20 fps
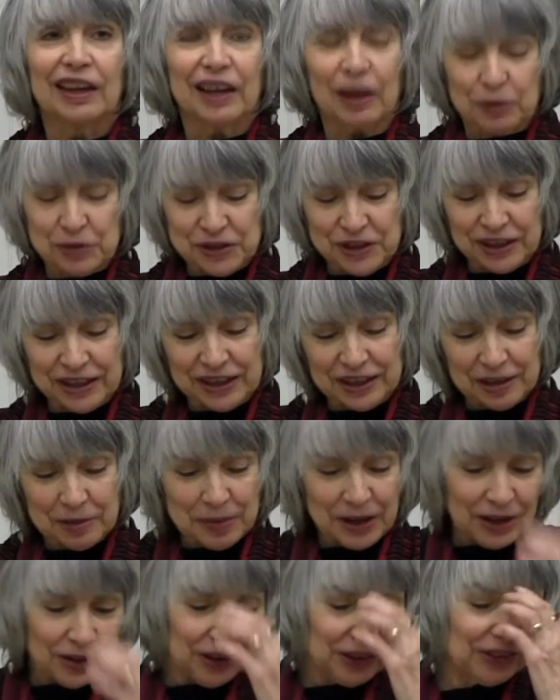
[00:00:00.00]
I was thinking
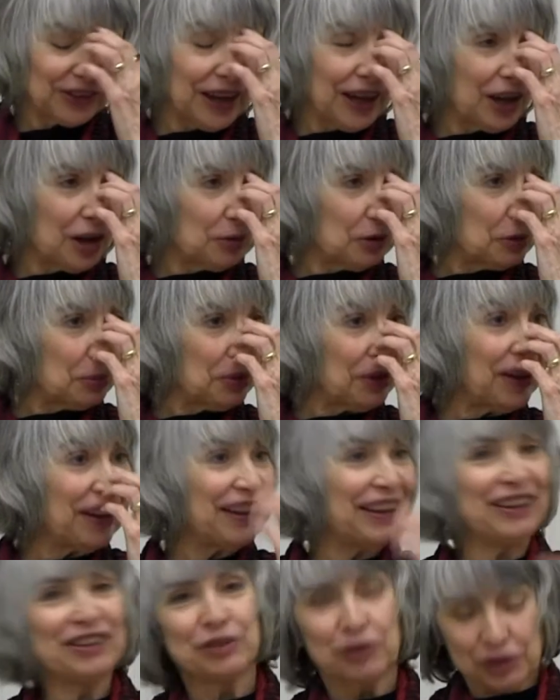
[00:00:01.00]
about this animal
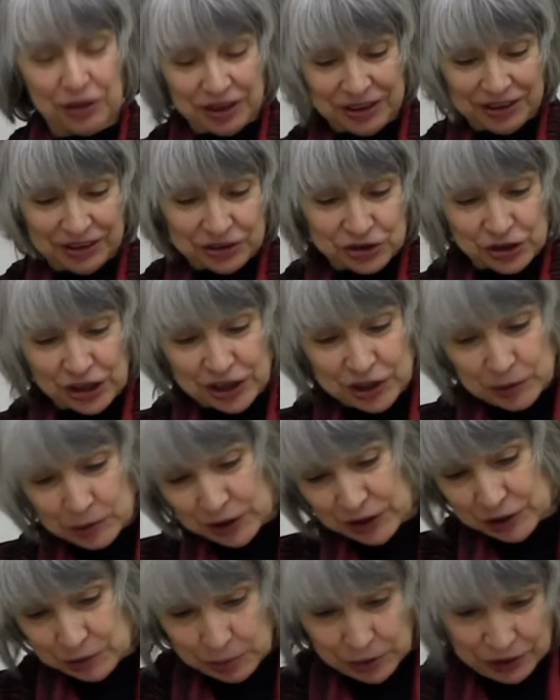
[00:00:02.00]
play during the
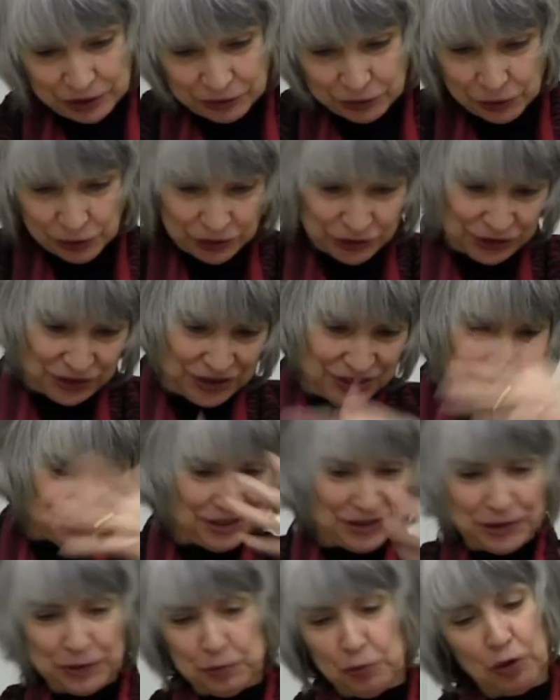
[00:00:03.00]
January 21st
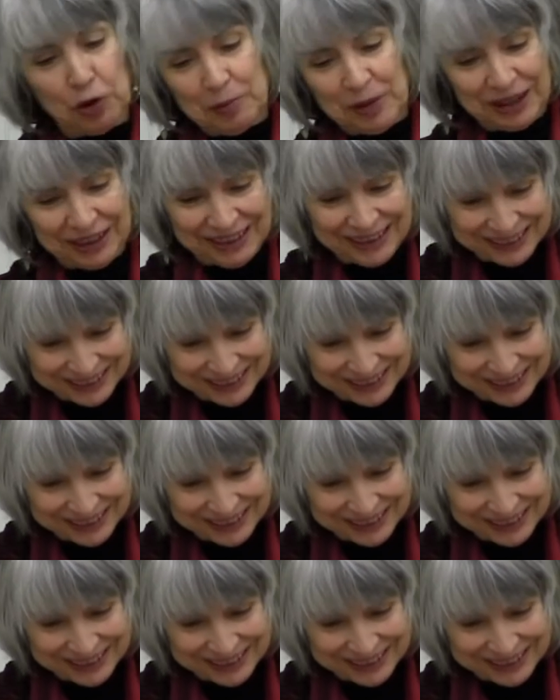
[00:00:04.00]
swarming,